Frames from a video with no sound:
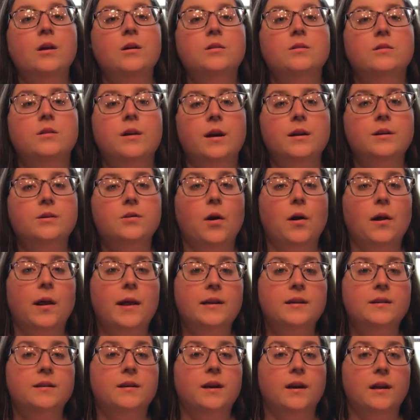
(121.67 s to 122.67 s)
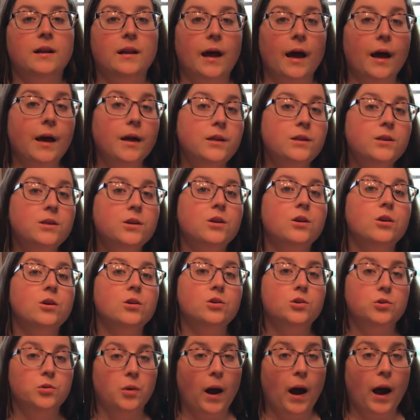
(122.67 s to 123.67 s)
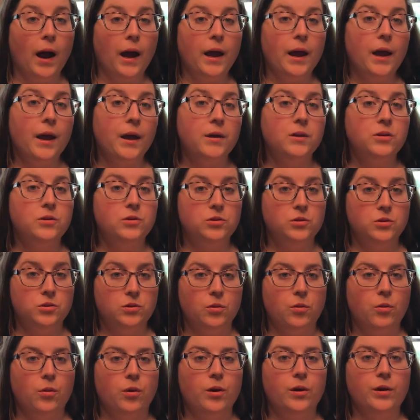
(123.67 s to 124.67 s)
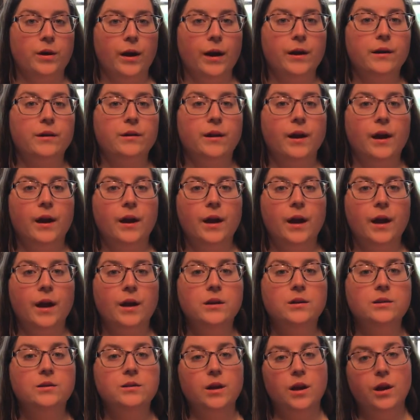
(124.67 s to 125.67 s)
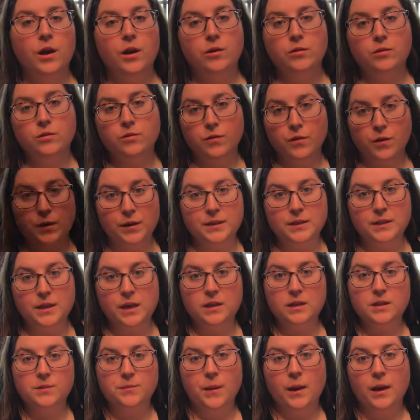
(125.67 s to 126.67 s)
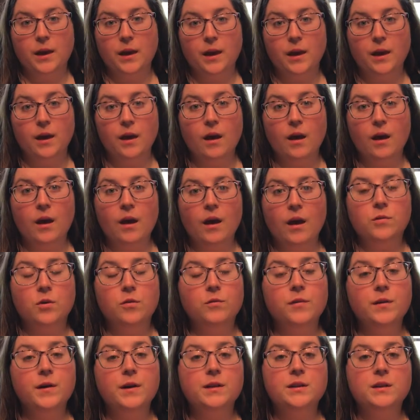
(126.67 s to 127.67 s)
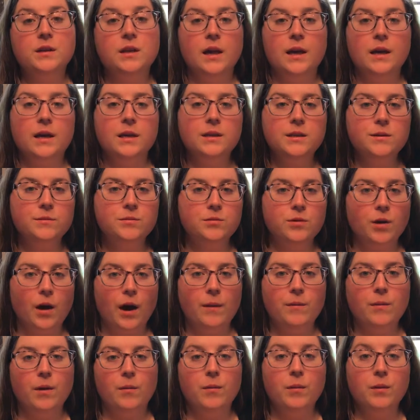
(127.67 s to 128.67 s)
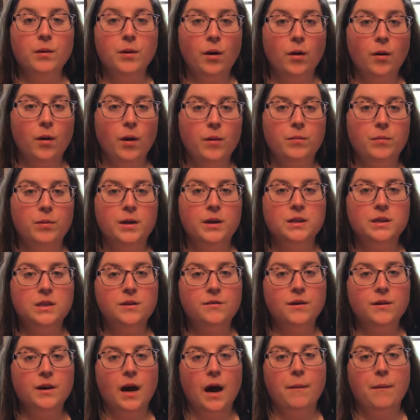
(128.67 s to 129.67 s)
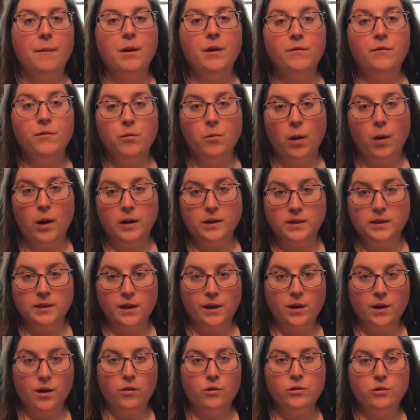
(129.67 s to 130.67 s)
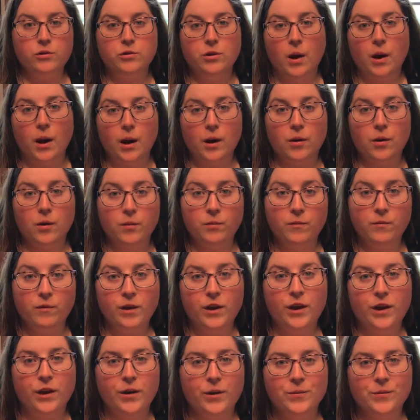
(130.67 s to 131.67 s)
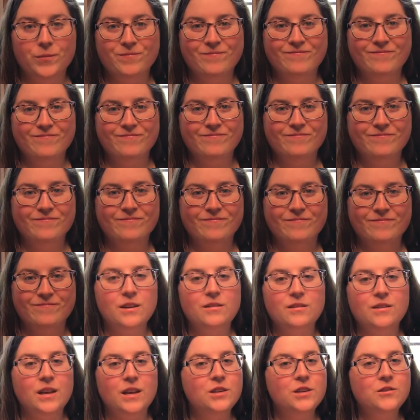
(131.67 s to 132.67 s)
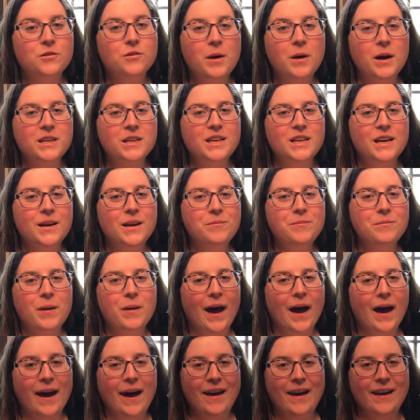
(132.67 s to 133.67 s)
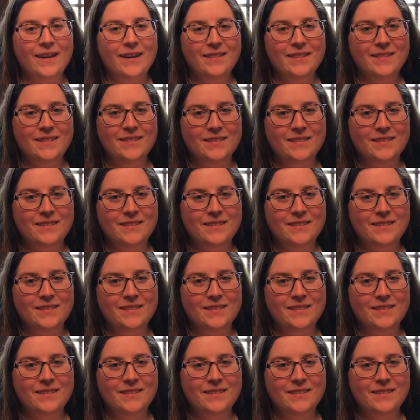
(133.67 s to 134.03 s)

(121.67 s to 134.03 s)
So that's how I like to collect, dry, and store dandelion heads that I use for incense making. Don't forget to like and subscribe down below and please leave a comment if you want to see another drying herb video. Thanks for watching. Bye.